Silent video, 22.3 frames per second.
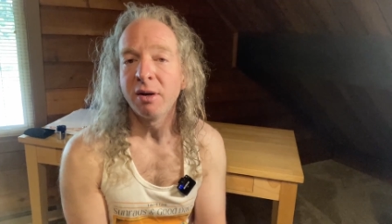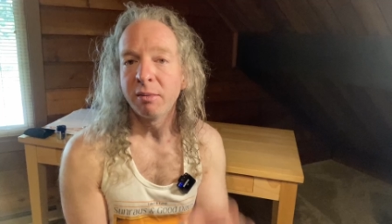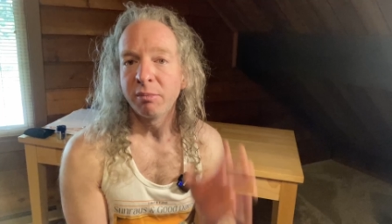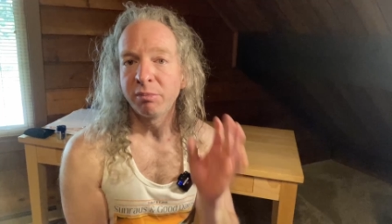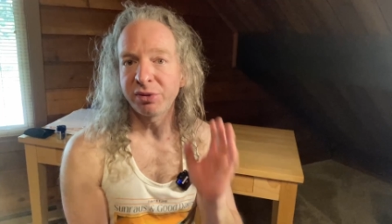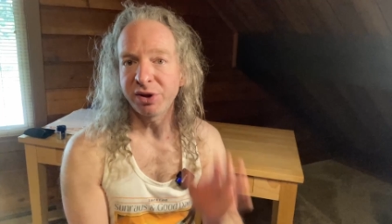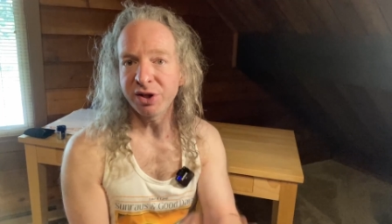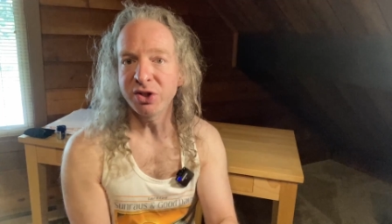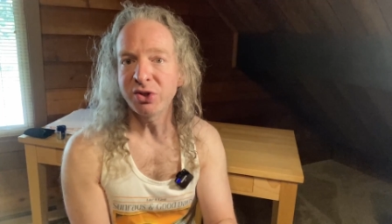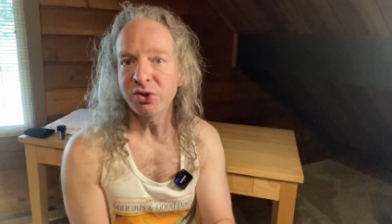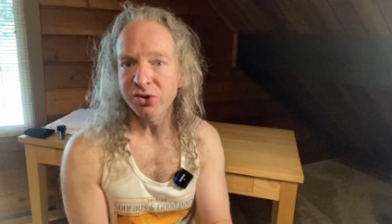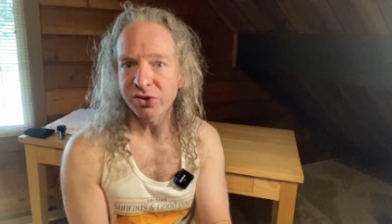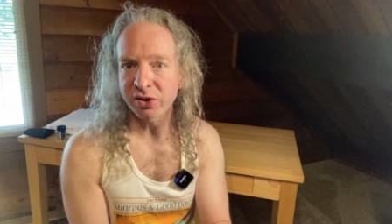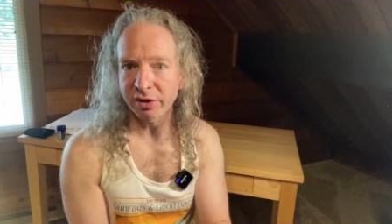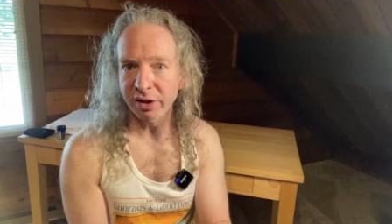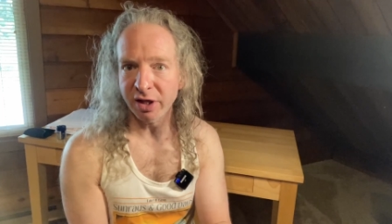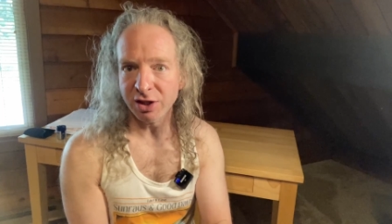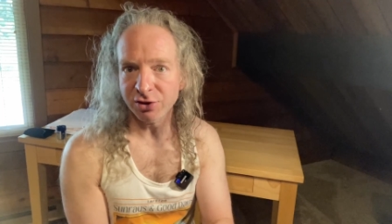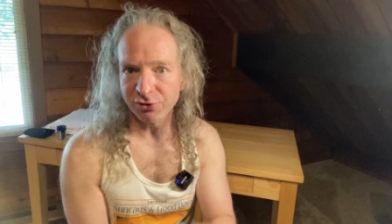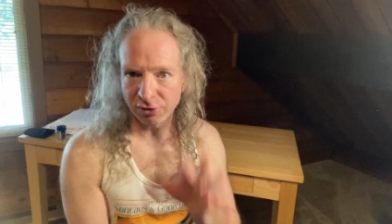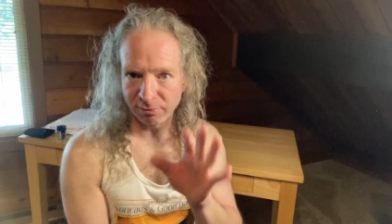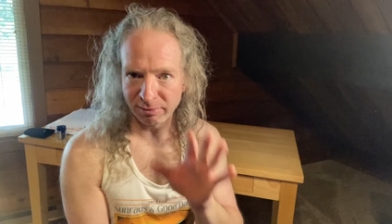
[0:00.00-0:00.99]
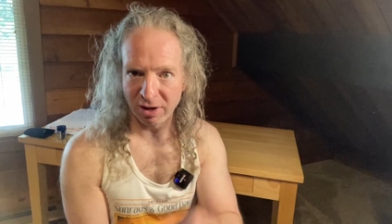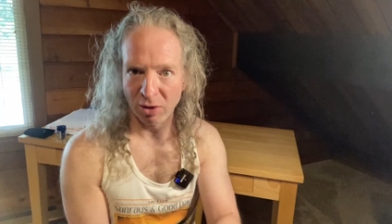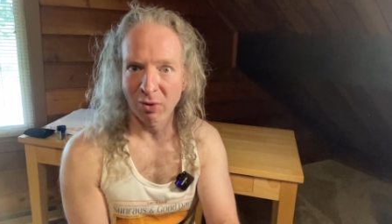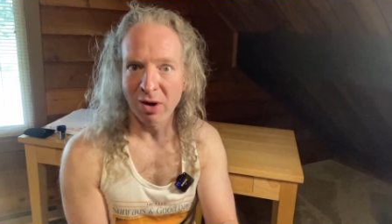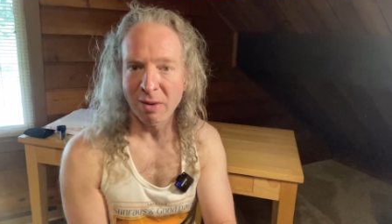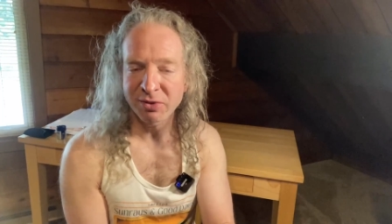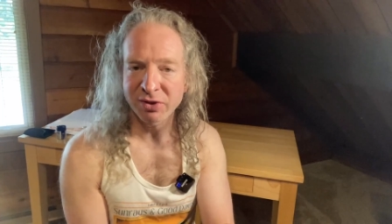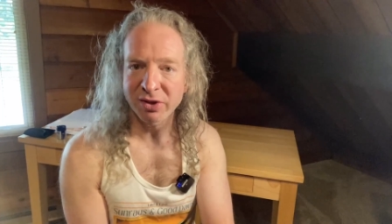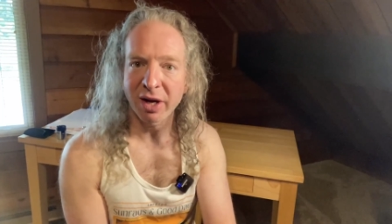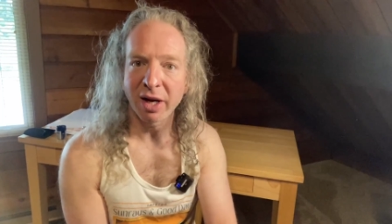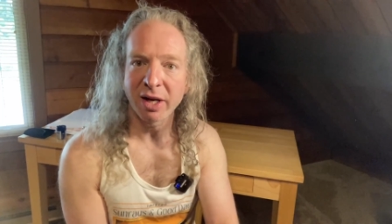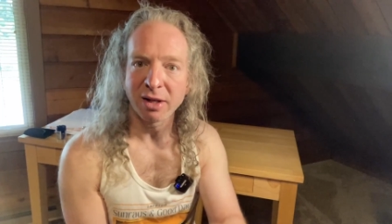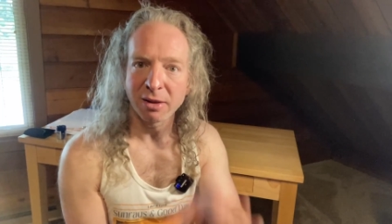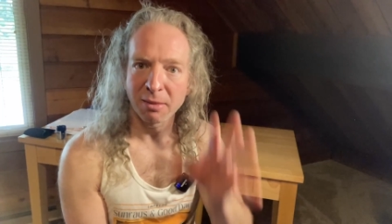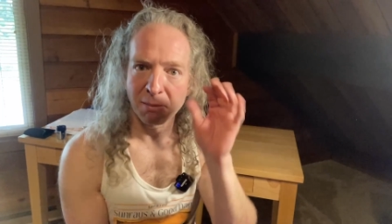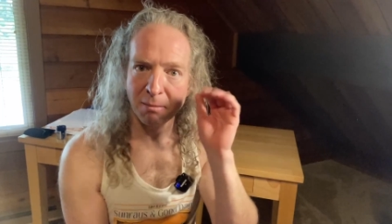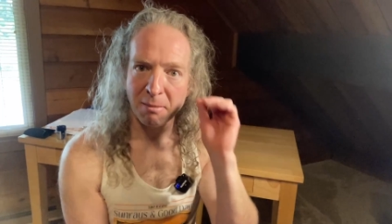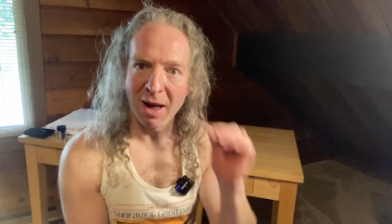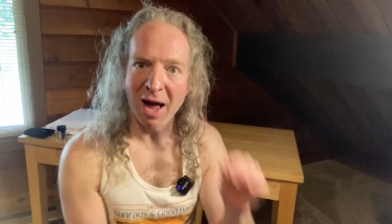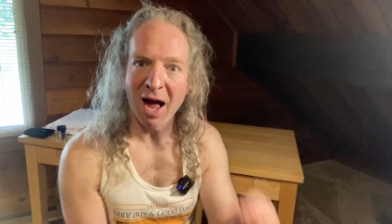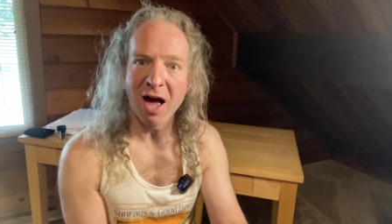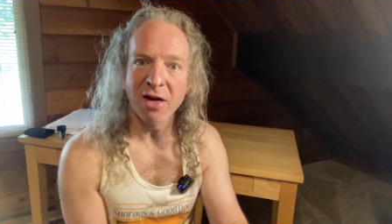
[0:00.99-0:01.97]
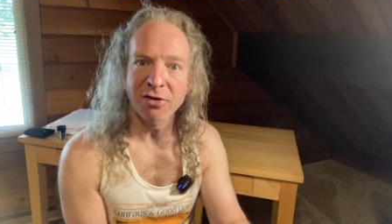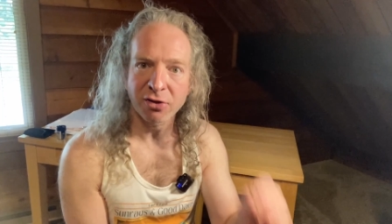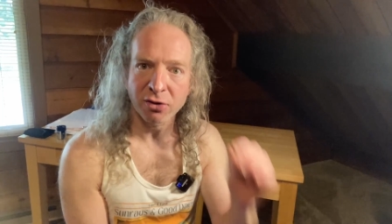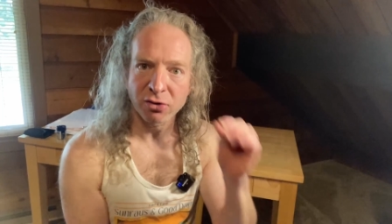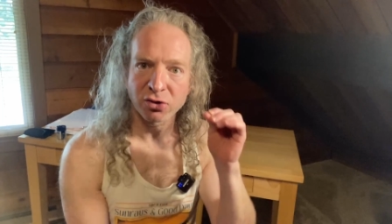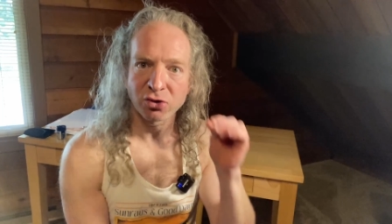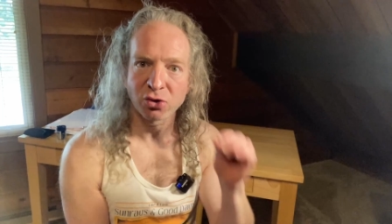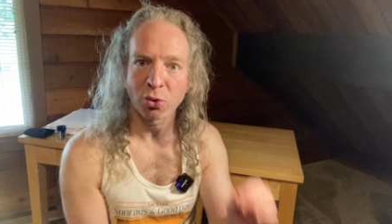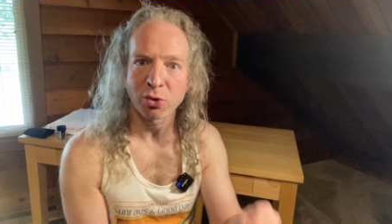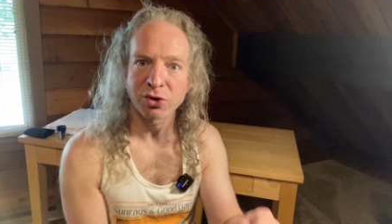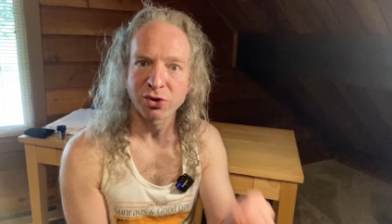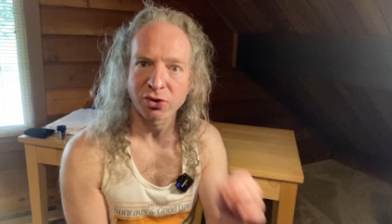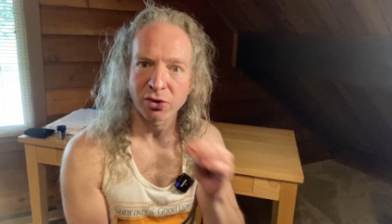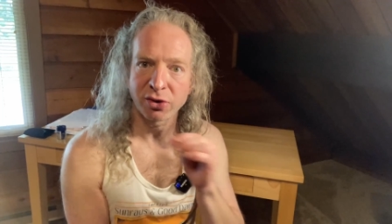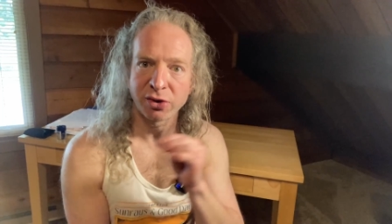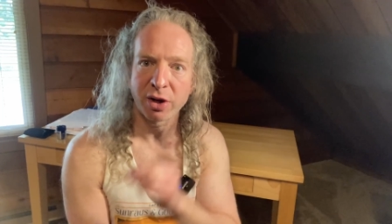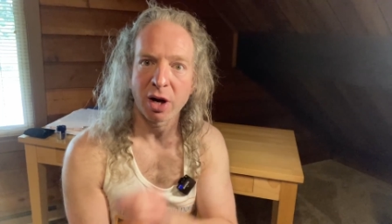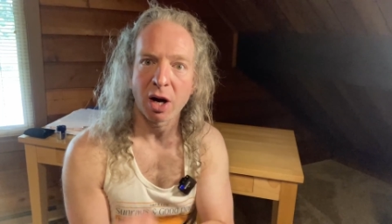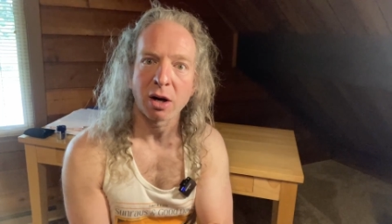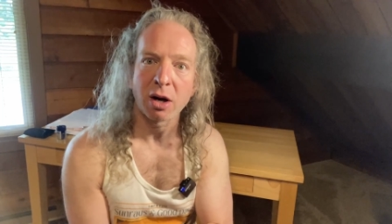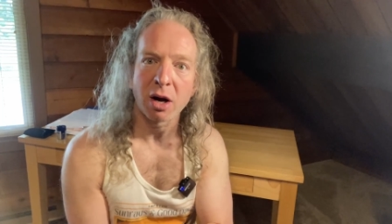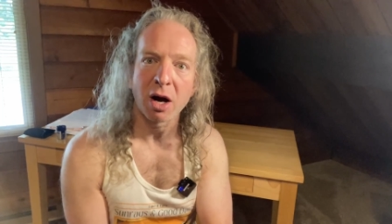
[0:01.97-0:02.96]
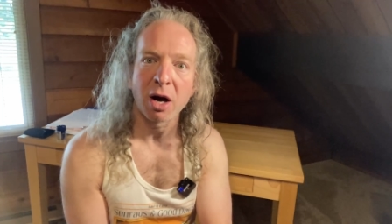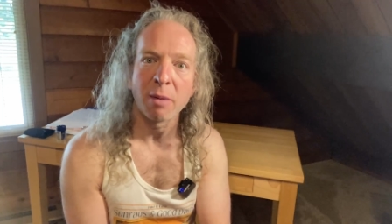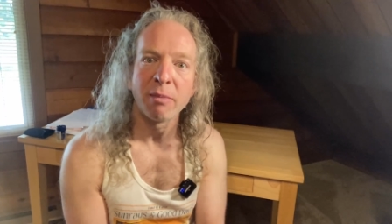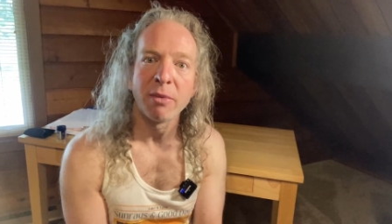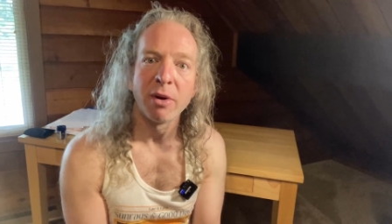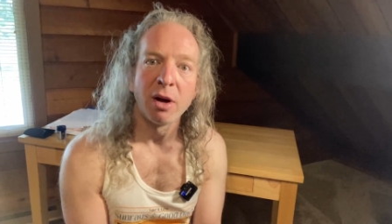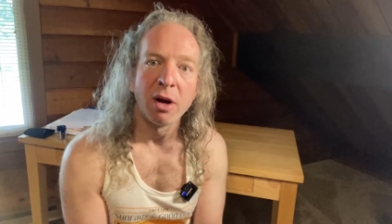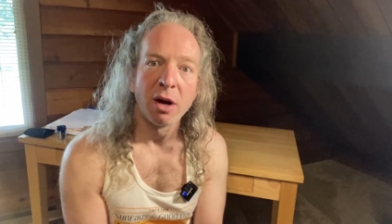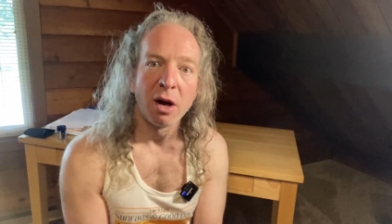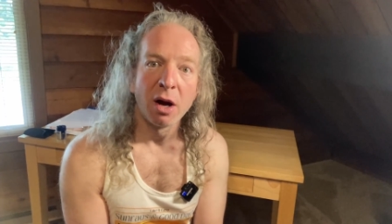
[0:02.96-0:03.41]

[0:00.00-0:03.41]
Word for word: please use the links from my website, mathsorcerer.com.